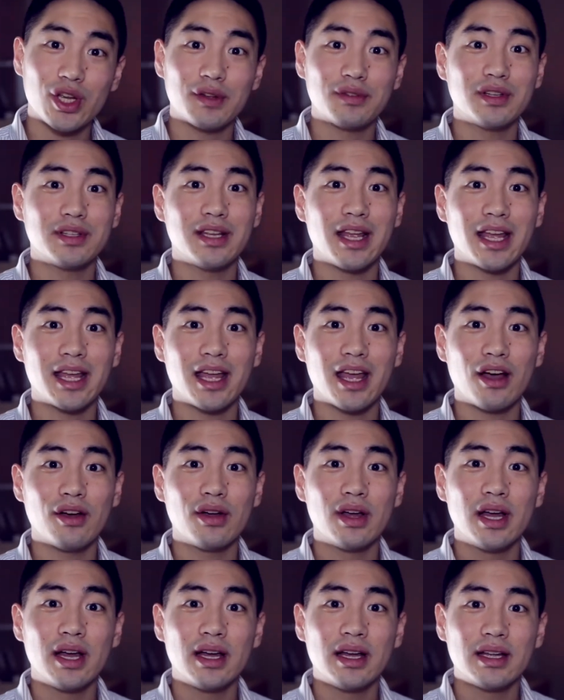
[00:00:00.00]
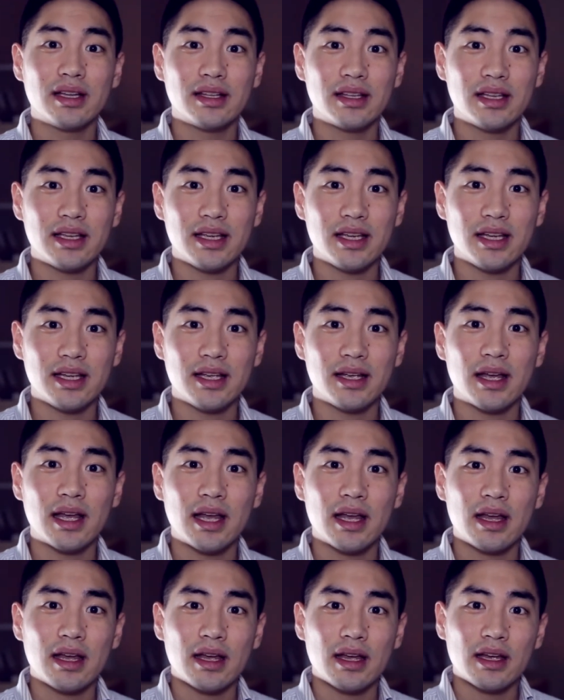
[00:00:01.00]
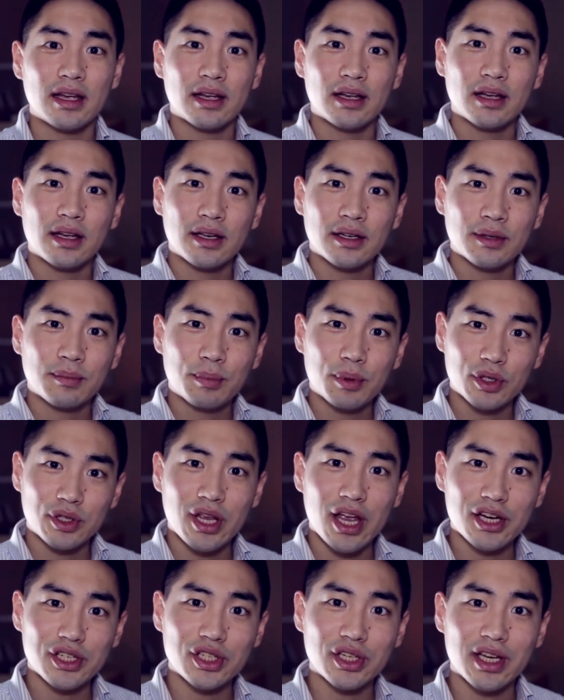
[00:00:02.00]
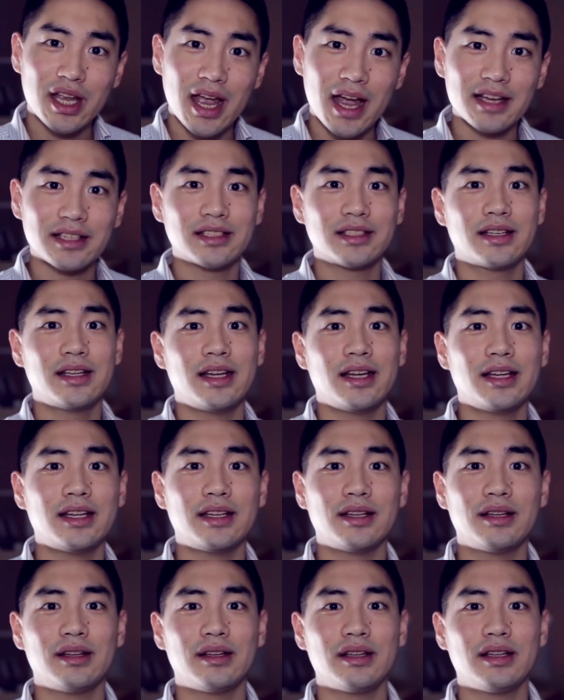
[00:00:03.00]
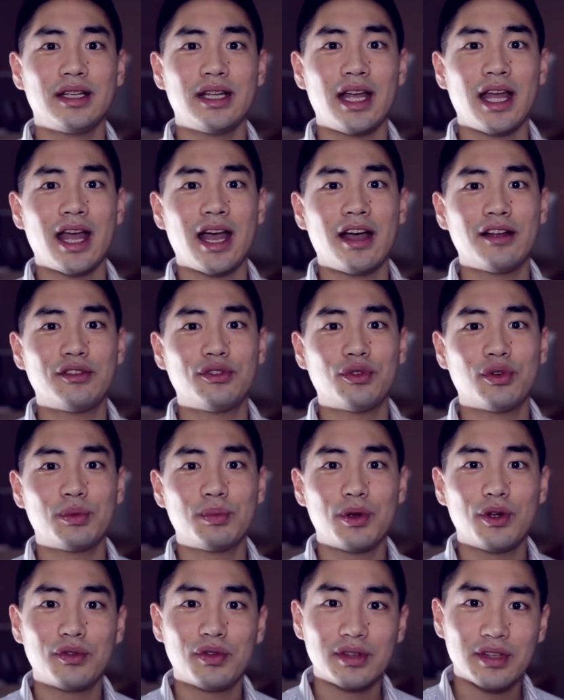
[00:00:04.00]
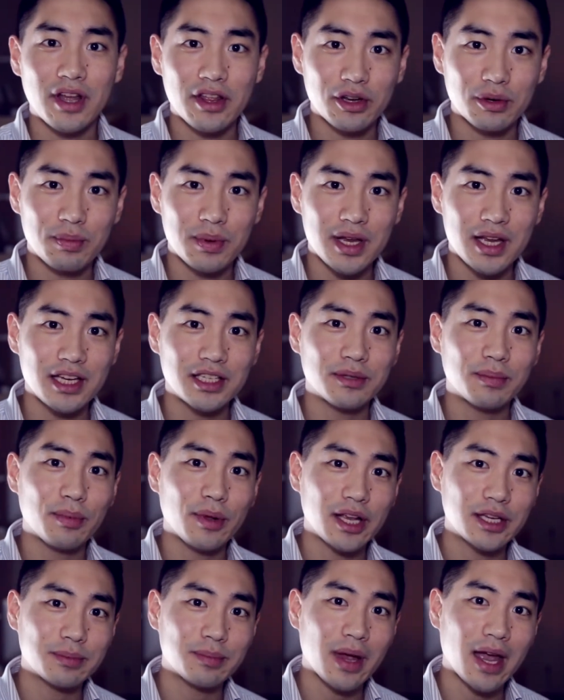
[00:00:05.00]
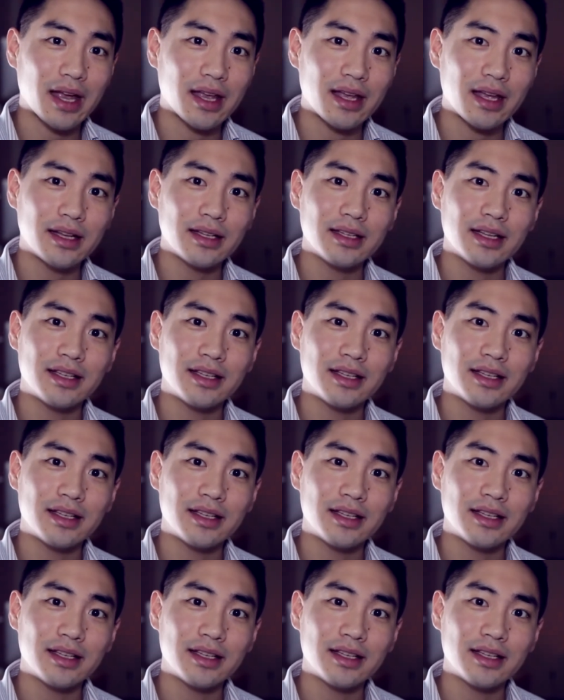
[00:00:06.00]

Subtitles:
you have to take out the protection gasket, you have to remove another piece, place back in.